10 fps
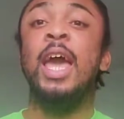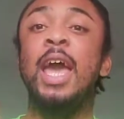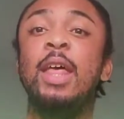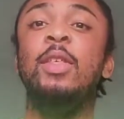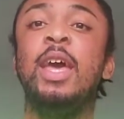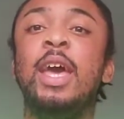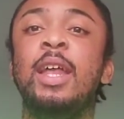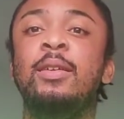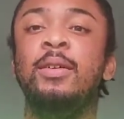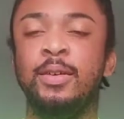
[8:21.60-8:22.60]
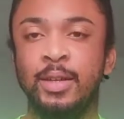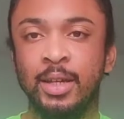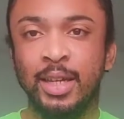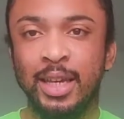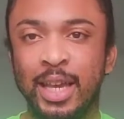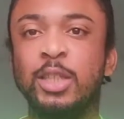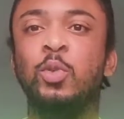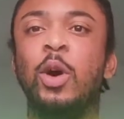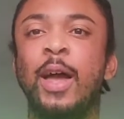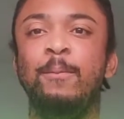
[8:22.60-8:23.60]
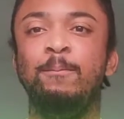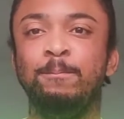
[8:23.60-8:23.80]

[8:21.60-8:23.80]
in the end, guess what?